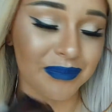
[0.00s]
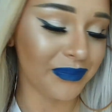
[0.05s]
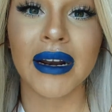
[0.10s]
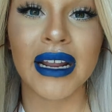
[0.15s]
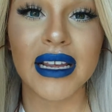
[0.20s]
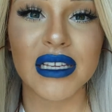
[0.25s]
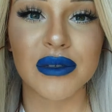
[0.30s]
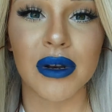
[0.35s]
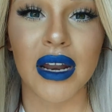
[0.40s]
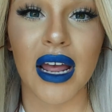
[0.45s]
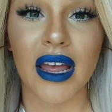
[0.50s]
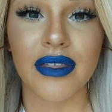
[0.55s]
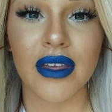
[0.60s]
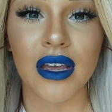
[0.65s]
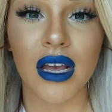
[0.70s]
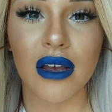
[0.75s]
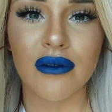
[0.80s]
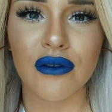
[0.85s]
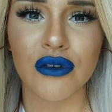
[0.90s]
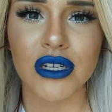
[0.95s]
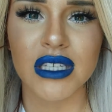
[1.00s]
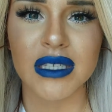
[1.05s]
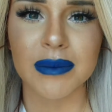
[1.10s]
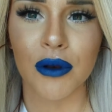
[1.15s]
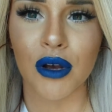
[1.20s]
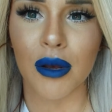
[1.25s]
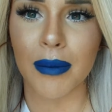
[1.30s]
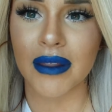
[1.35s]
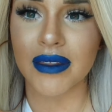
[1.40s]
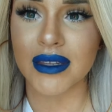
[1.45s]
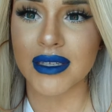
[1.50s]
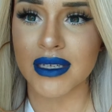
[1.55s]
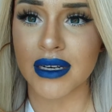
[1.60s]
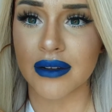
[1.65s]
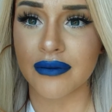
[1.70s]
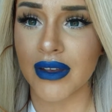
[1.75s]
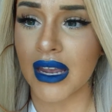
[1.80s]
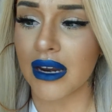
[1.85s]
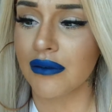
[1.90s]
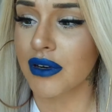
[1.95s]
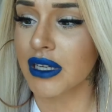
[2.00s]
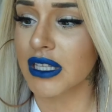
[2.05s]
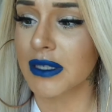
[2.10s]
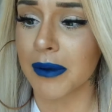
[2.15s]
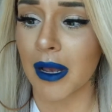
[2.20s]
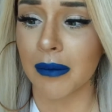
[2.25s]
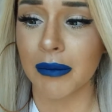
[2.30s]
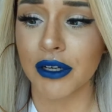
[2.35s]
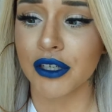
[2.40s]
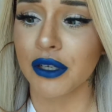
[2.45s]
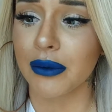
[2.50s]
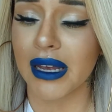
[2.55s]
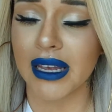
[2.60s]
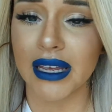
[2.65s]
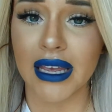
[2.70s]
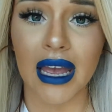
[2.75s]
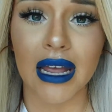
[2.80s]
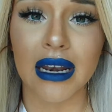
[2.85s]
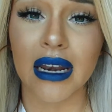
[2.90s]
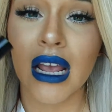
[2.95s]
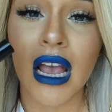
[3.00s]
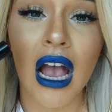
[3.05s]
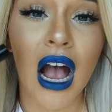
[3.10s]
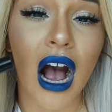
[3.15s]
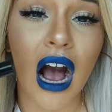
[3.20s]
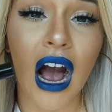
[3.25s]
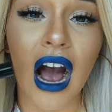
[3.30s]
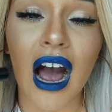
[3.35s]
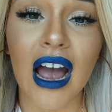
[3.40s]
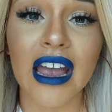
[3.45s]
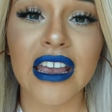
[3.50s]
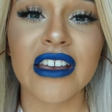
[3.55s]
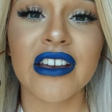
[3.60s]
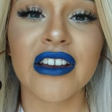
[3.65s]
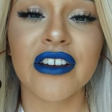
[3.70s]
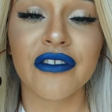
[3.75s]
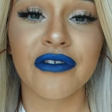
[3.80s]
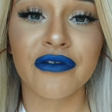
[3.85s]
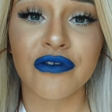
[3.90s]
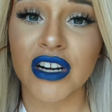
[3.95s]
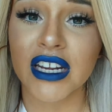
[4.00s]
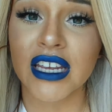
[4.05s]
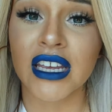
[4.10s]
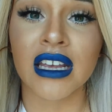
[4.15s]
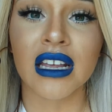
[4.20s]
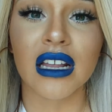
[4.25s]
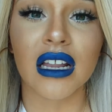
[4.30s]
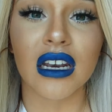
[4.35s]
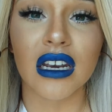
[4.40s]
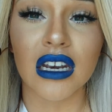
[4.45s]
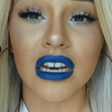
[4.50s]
My next one, I think I've already spoke about this in the favourites, but I'm going to do it again. I freaking